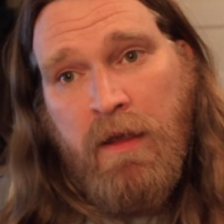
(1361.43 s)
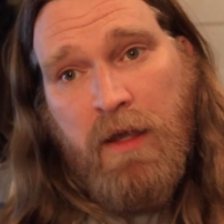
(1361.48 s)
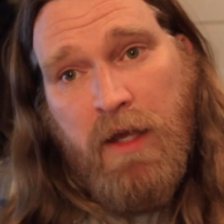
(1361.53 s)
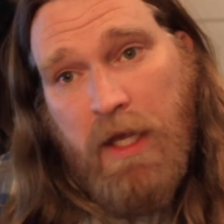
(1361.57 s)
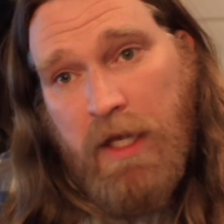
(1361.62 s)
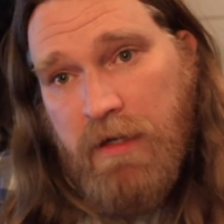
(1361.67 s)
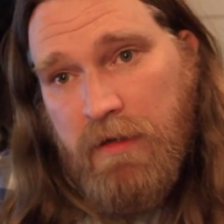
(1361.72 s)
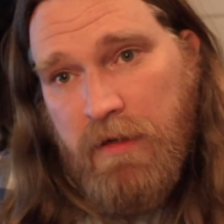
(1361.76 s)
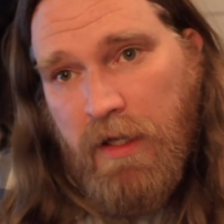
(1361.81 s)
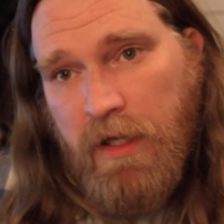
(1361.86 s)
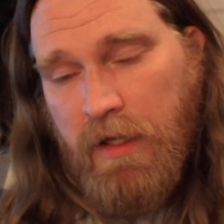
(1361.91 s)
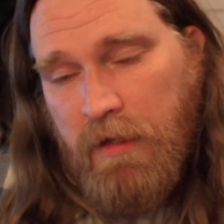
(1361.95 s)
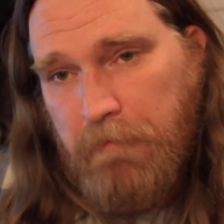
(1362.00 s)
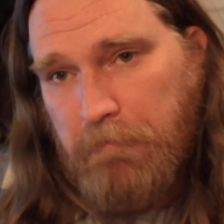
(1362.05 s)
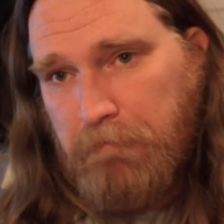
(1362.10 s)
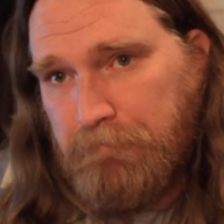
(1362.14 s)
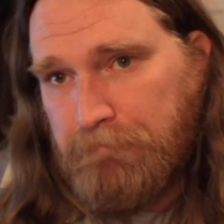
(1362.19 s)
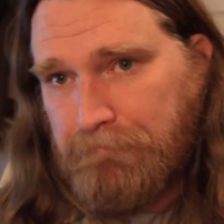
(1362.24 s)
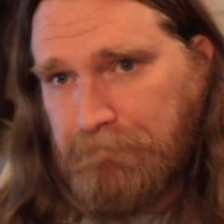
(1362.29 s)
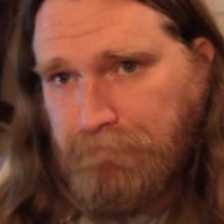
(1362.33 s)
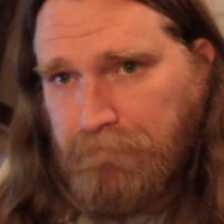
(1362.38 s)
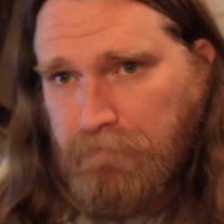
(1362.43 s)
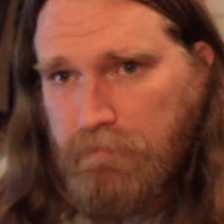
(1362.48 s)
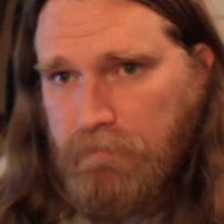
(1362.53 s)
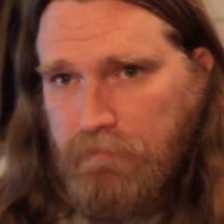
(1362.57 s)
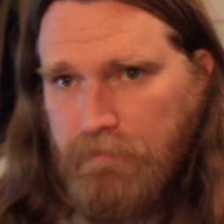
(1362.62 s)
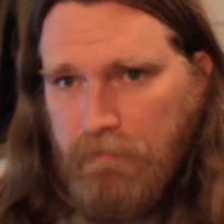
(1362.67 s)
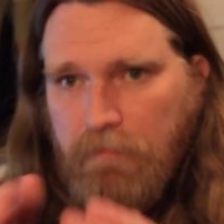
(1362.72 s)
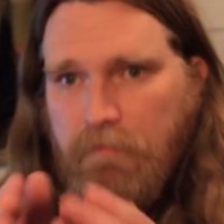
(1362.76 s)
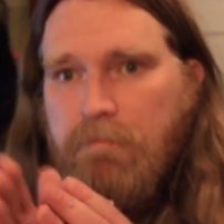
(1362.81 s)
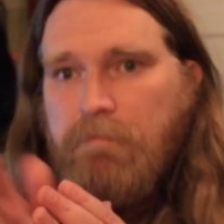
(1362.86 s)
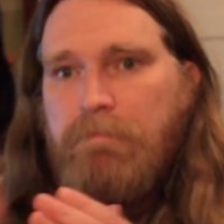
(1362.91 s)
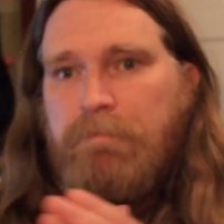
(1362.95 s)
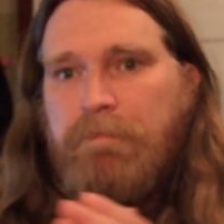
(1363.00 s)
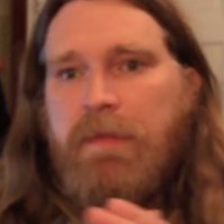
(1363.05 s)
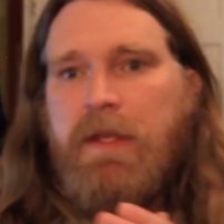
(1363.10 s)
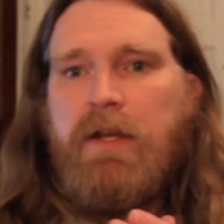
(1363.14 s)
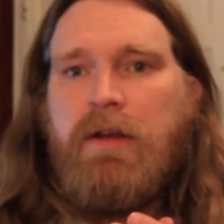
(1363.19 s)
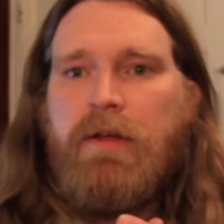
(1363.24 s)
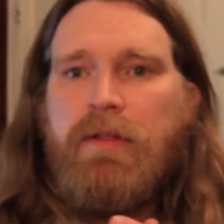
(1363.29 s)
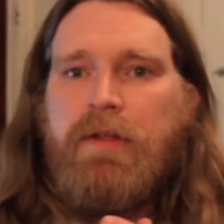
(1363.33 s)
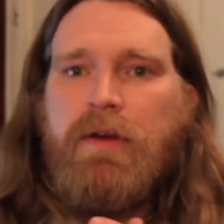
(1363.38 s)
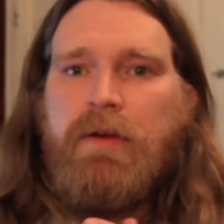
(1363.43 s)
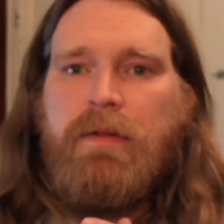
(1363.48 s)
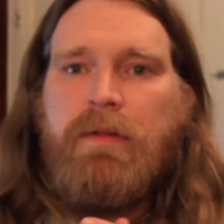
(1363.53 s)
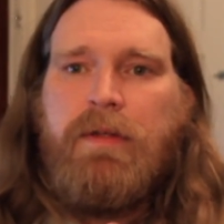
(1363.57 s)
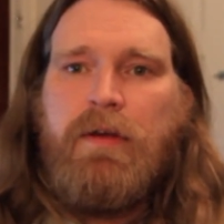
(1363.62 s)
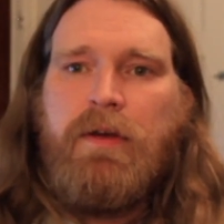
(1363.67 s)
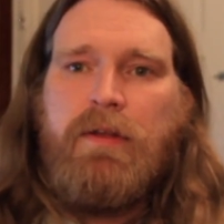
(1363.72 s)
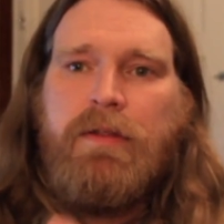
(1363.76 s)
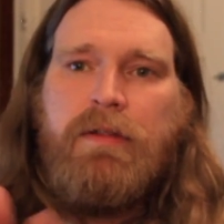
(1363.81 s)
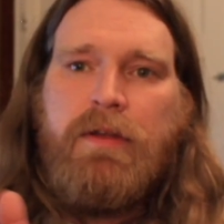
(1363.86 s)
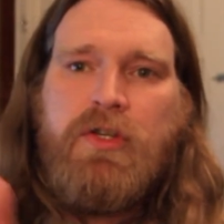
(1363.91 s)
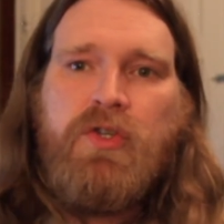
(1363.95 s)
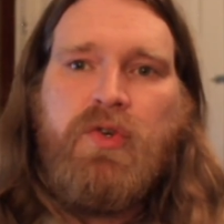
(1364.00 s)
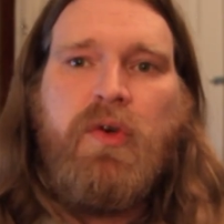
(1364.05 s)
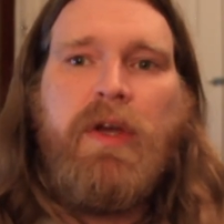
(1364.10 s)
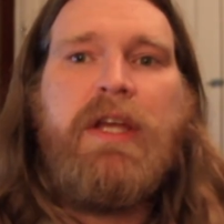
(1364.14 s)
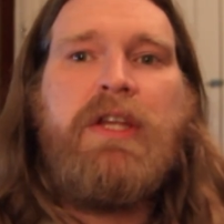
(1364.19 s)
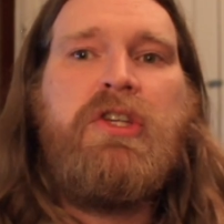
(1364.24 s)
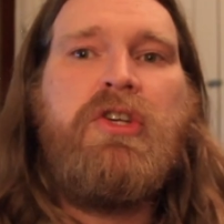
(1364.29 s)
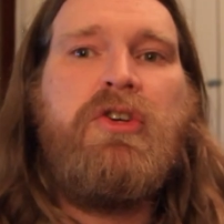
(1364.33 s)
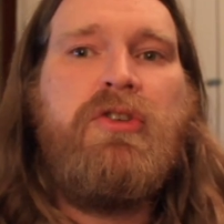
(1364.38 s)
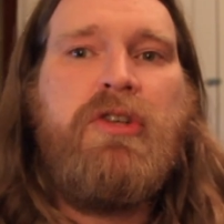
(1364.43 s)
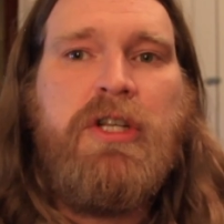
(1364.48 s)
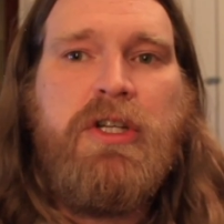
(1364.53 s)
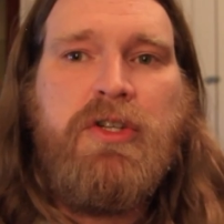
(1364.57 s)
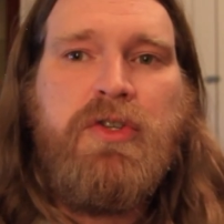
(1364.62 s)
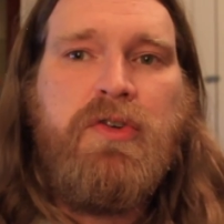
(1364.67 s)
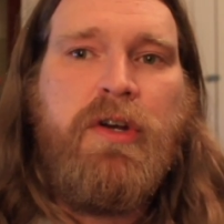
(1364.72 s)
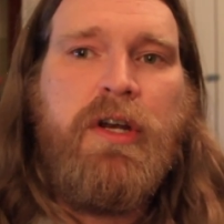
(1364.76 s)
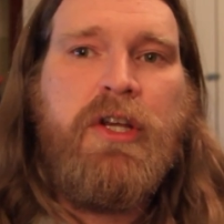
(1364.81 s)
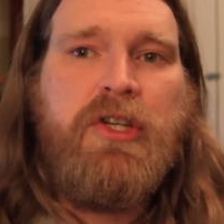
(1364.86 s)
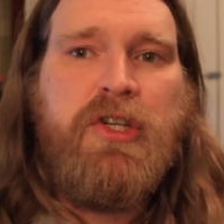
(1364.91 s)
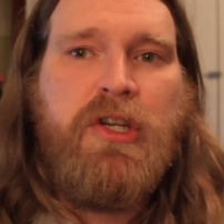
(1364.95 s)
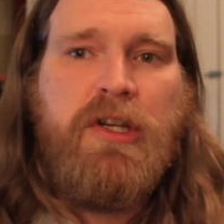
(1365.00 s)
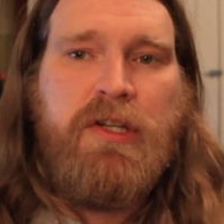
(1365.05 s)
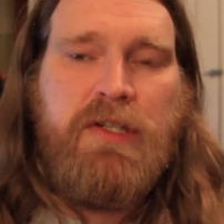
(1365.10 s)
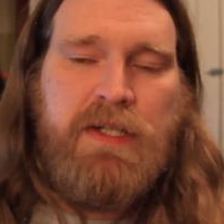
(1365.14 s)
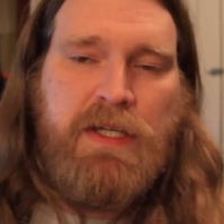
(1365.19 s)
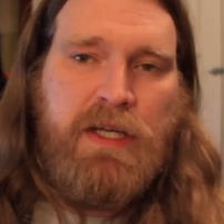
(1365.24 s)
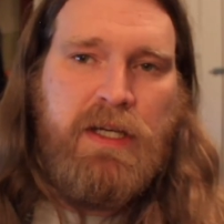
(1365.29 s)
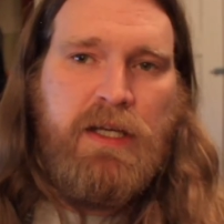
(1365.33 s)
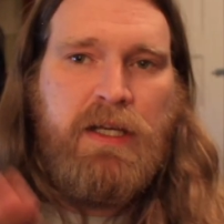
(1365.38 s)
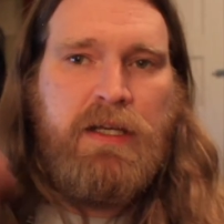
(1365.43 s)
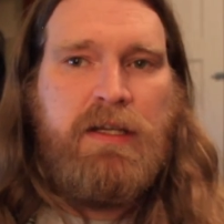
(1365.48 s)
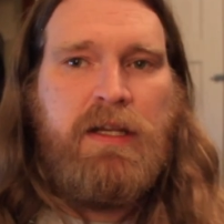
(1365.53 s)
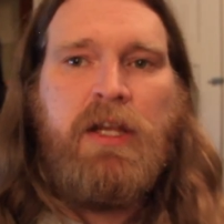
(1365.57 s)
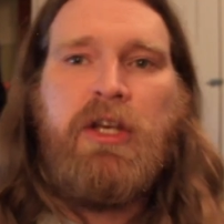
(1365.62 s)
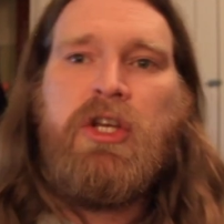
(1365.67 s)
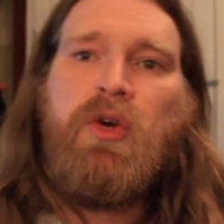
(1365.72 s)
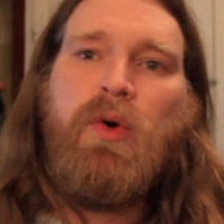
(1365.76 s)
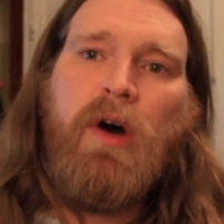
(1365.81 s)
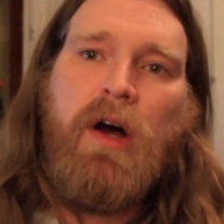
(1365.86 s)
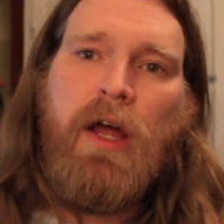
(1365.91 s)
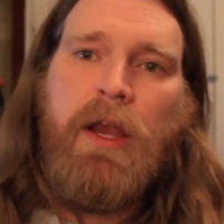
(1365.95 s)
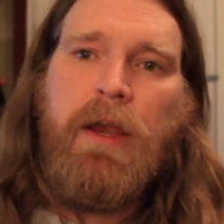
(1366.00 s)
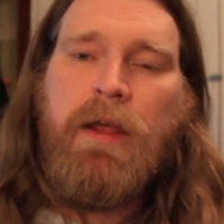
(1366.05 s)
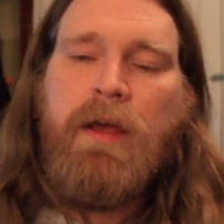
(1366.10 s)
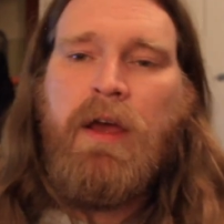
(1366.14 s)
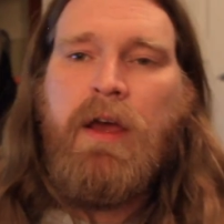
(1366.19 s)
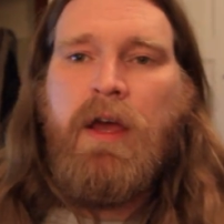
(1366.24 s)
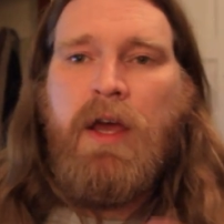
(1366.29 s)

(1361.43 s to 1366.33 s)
and the trade union tradition is going to continue on,